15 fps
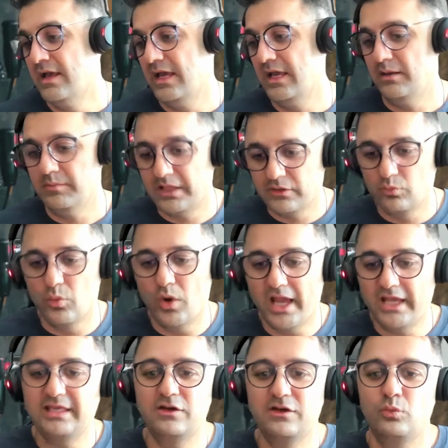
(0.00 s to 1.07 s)
And I'm like,
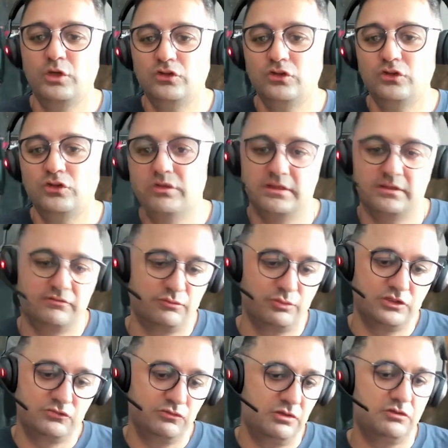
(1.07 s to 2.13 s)
why can't we do that? If
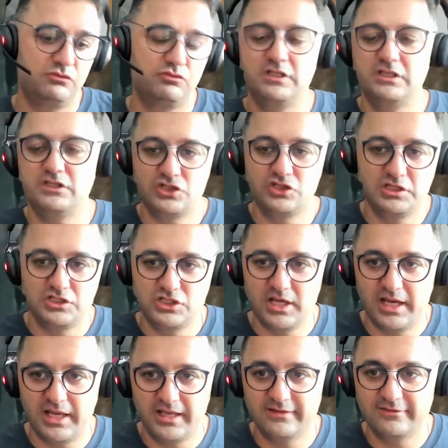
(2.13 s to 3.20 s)
we do the 3D
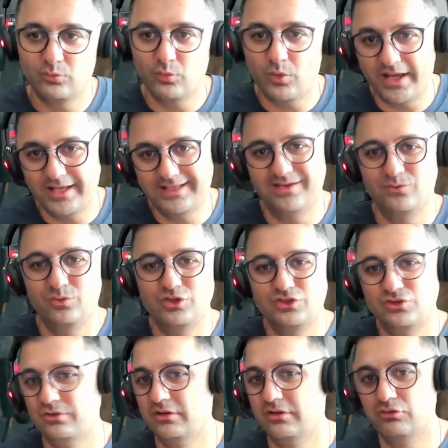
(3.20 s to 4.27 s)
GIS, why can't we
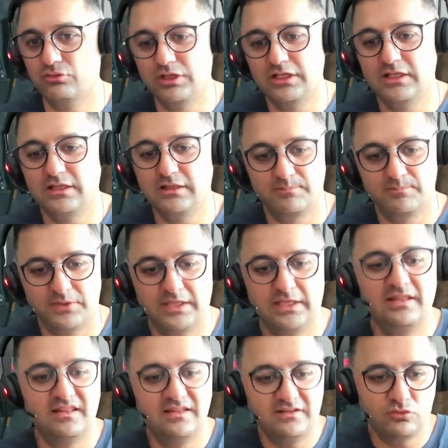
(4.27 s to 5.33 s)
do the 3D
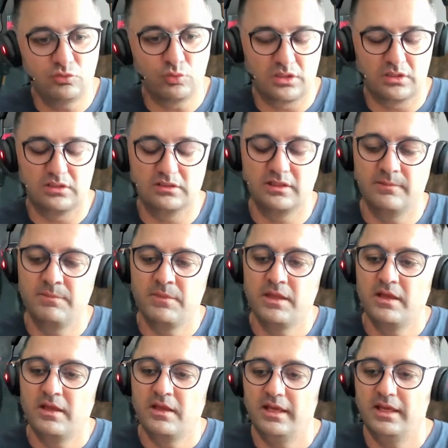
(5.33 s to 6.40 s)
in this world?
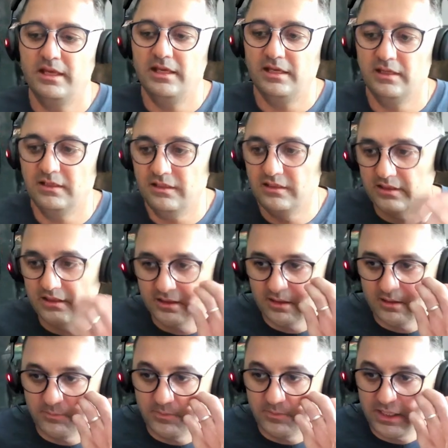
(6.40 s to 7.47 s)
And
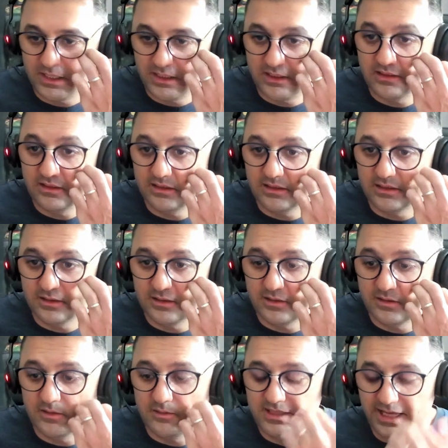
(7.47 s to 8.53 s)
in
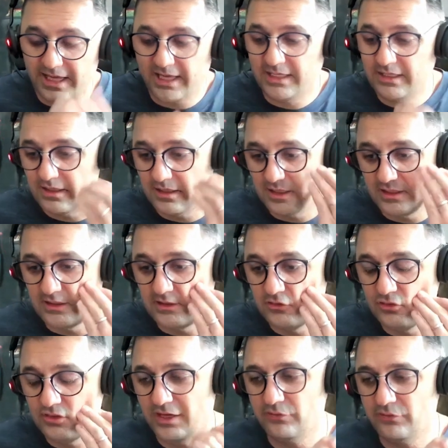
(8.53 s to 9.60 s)

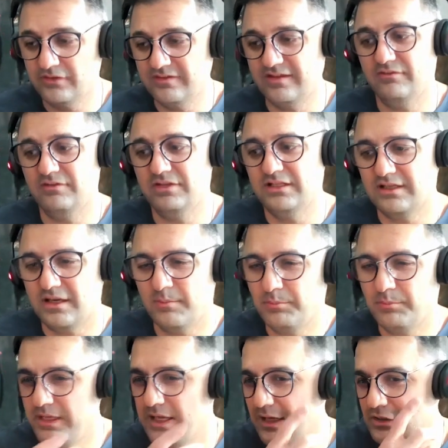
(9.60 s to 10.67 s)
2007 that
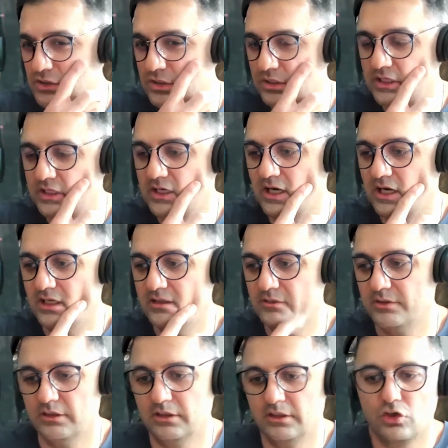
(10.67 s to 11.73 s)
company actually got
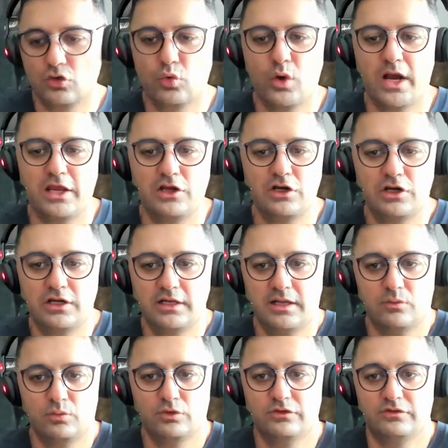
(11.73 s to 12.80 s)
acquired, and
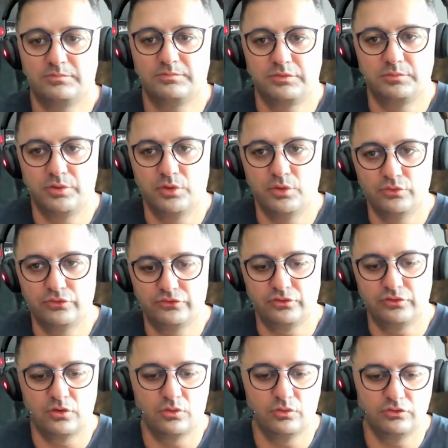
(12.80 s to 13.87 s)
I was proposed
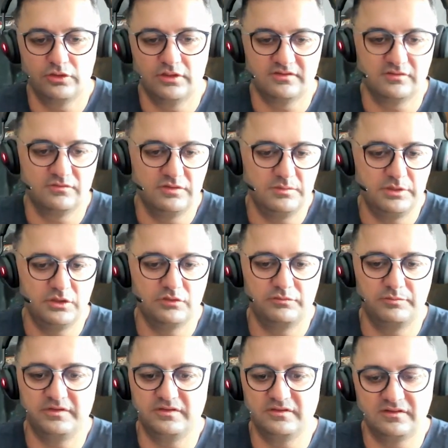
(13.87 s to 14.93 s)
to go as a VP
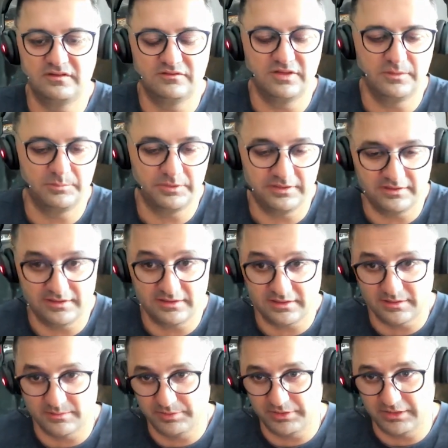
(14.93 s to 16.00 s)
of business development in that
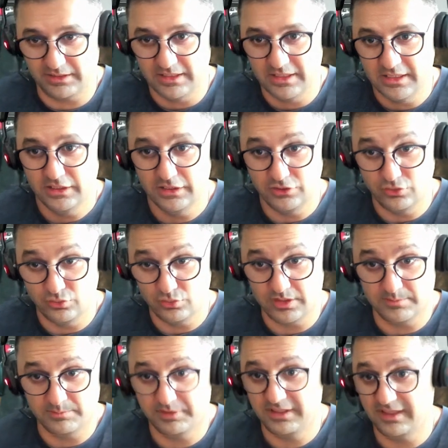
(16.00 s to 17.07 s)
company, a new
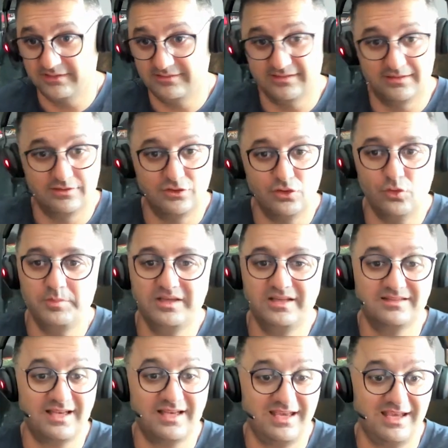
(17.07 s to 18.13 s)
company. I said no,
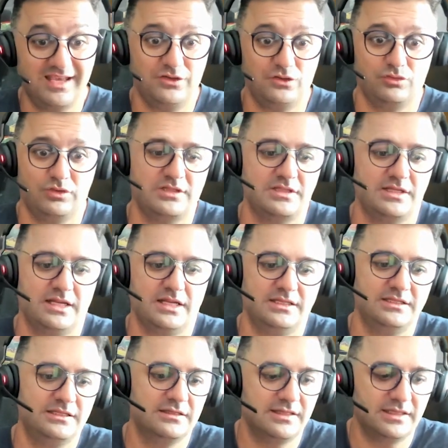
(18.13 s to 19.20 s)
because I had already that
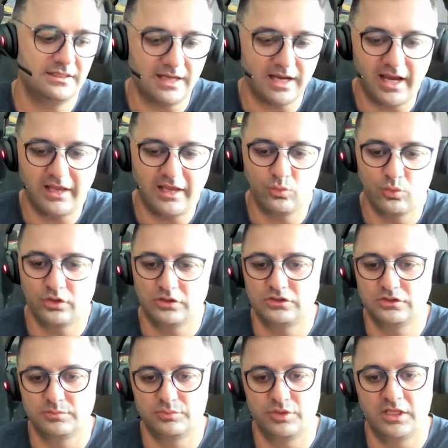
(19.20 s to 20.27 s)
idea that I want
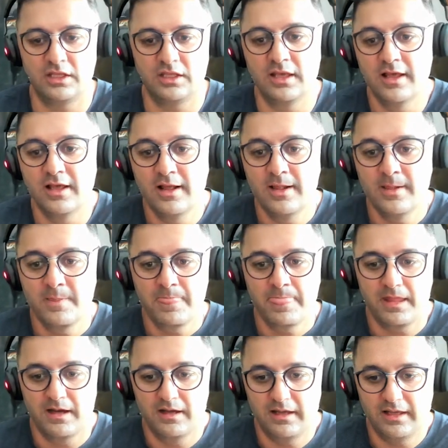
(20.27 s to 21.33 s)
to bring
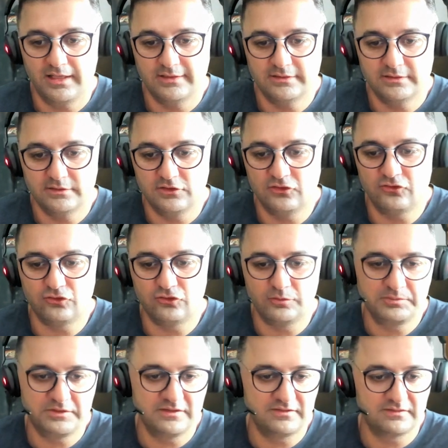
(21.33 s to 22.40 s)
and
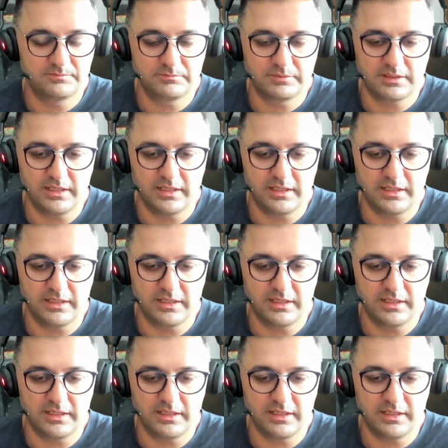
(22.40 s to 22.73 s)
disrupt this